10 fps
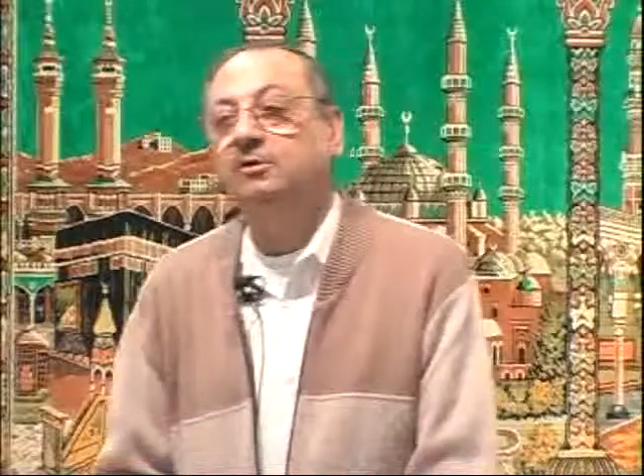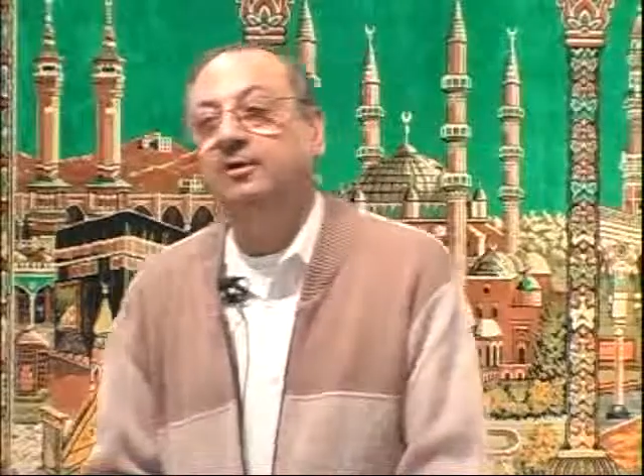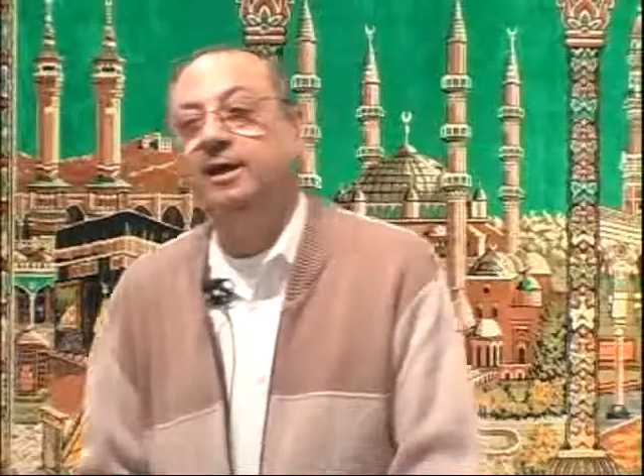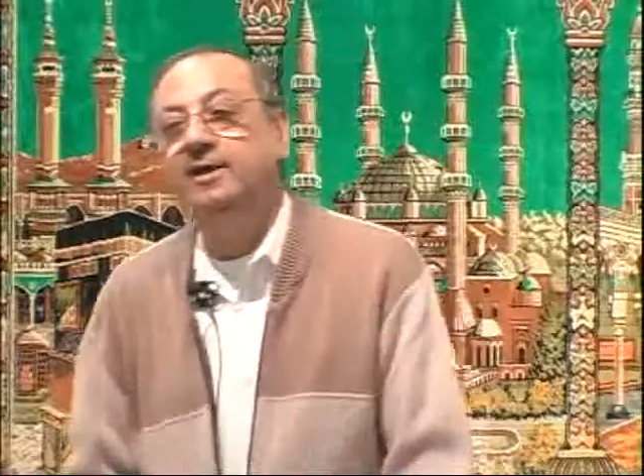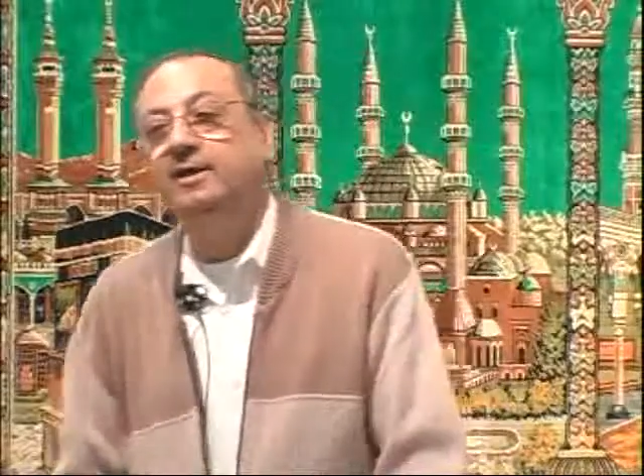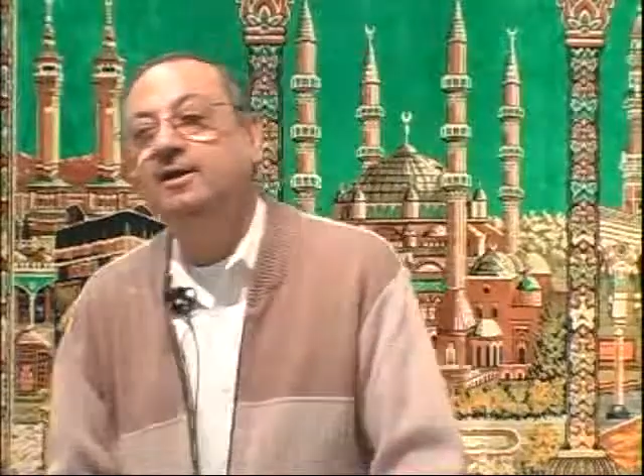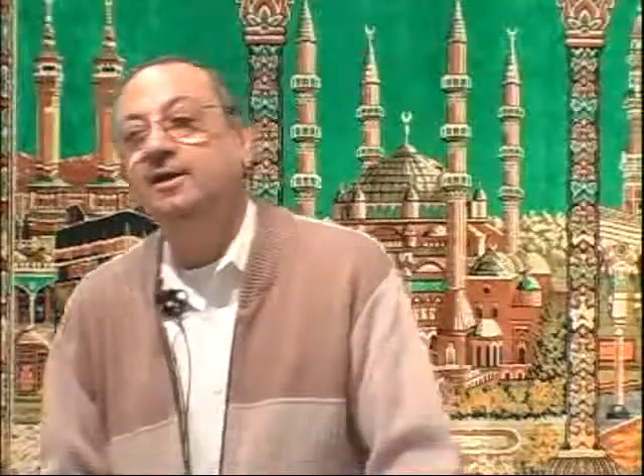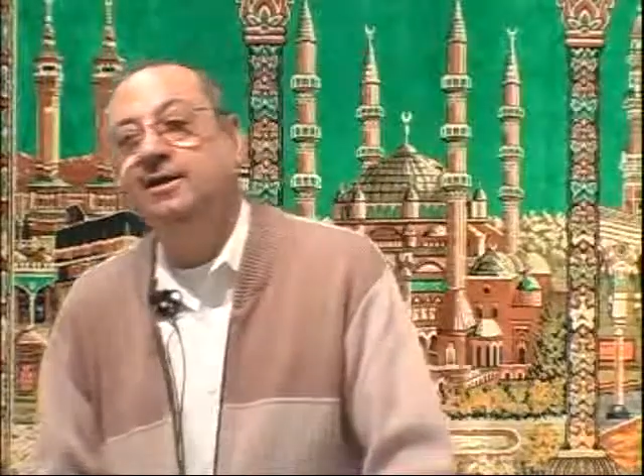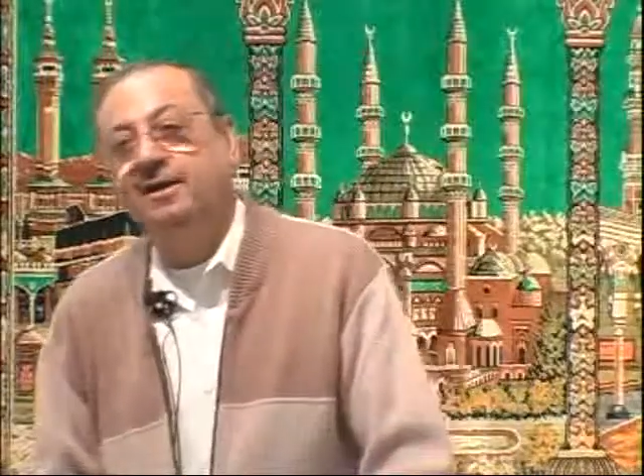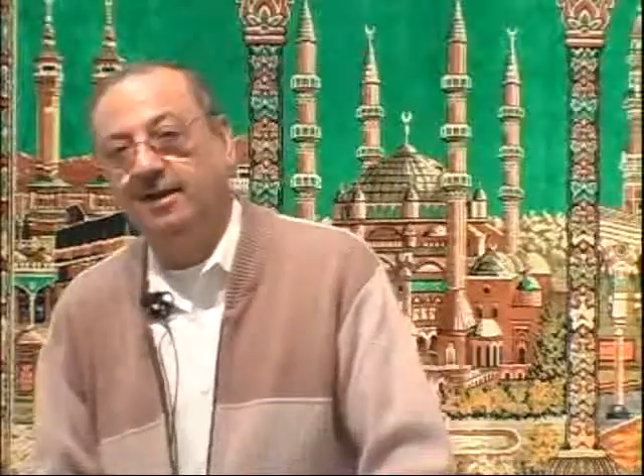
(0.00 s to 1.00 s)
Okay?
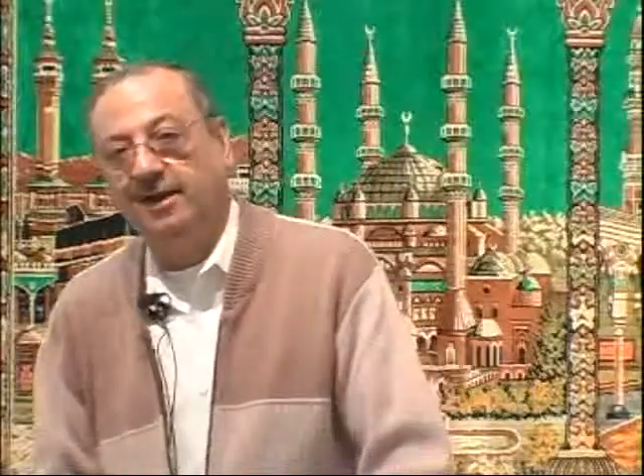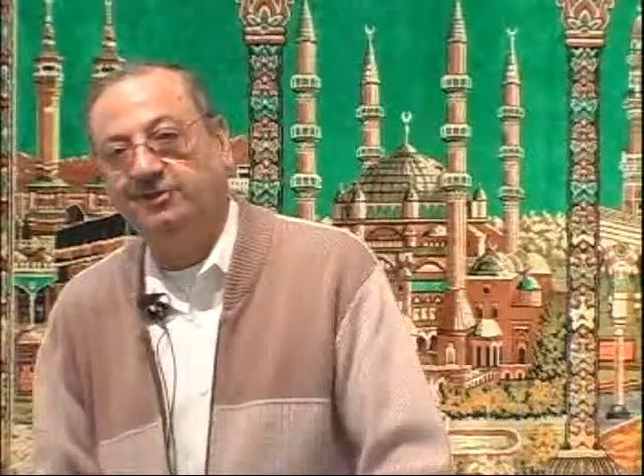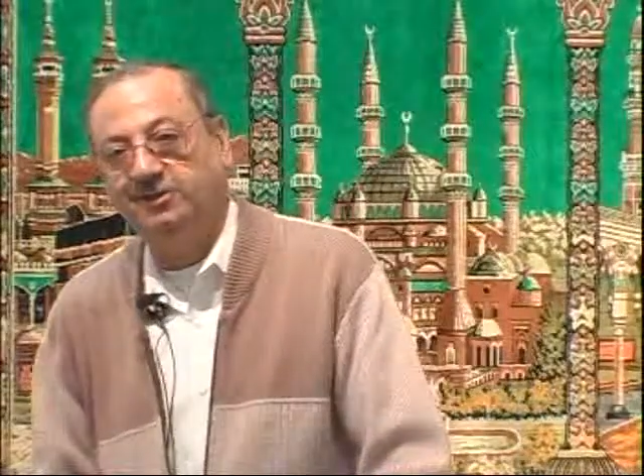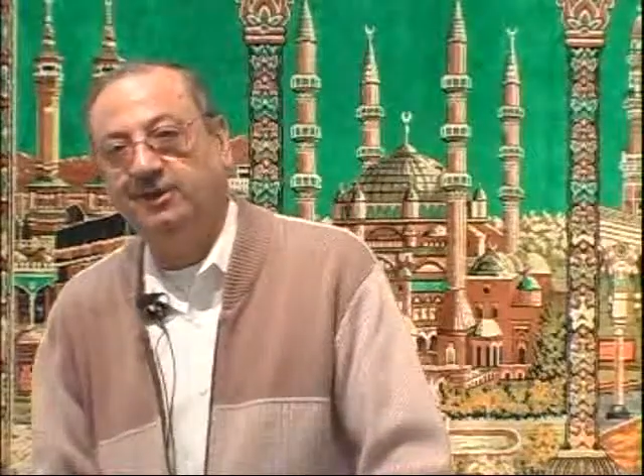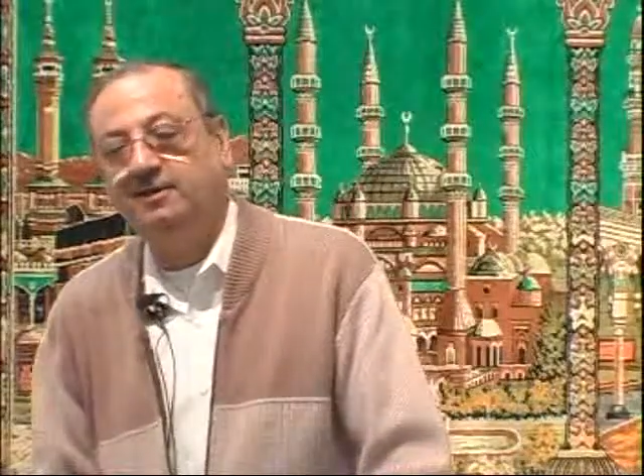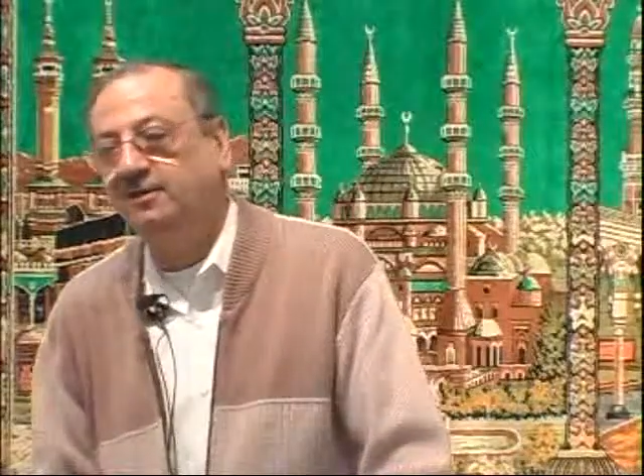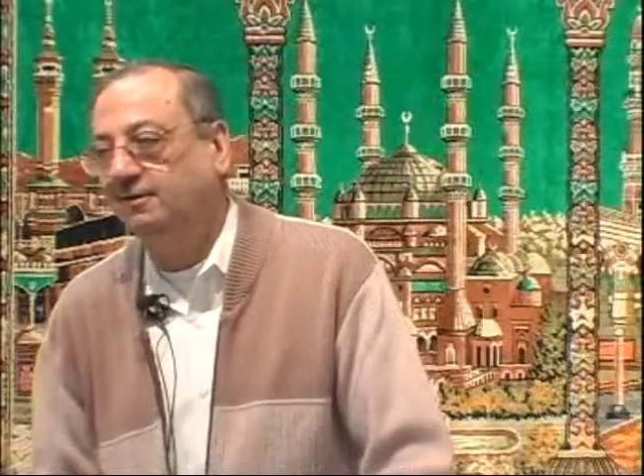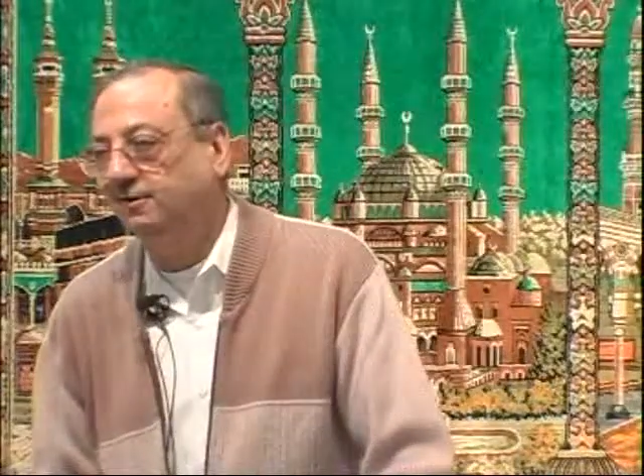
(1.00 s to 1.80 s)
And I say,